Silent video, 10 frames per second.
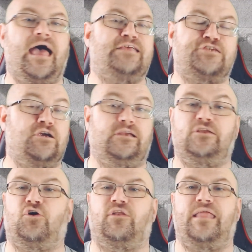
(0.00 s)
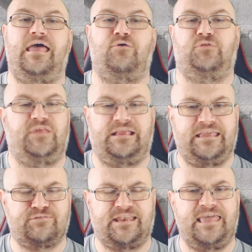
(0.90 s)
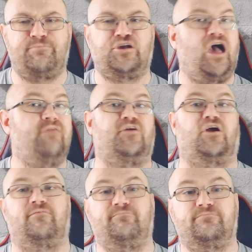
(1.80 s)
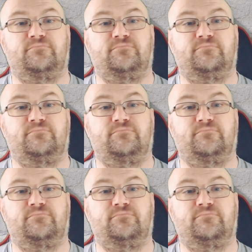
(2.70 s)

and certainly not now, and that gives Labour cover